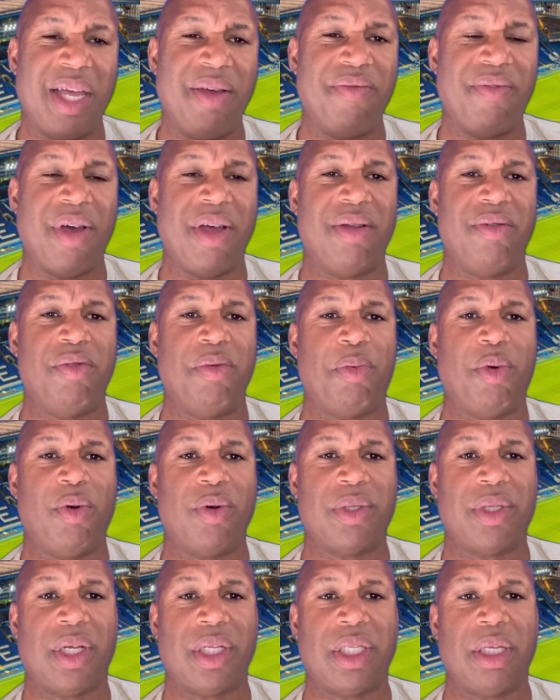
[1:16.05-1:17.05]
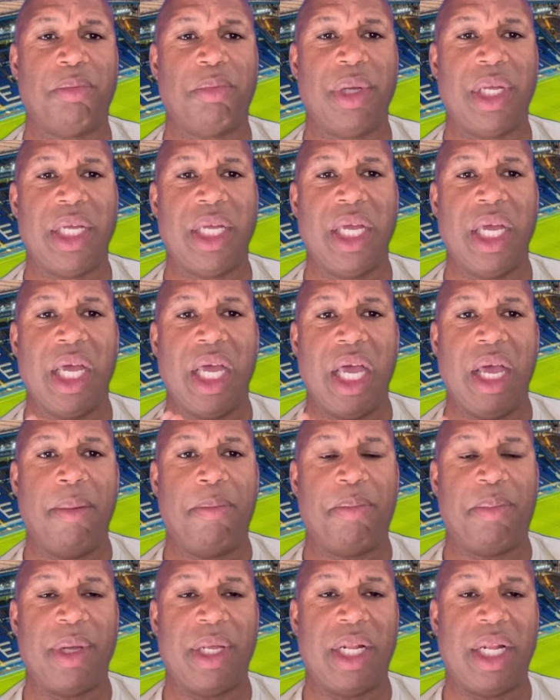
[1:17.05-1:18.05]
if the reports are to be
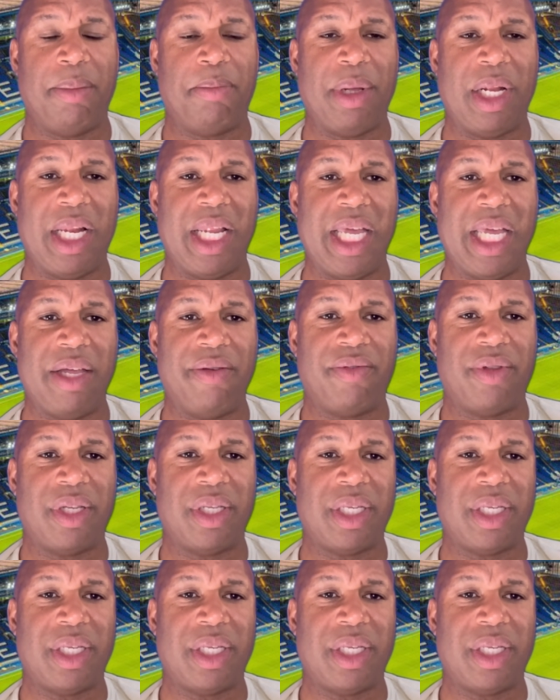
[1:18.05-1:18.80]
believed.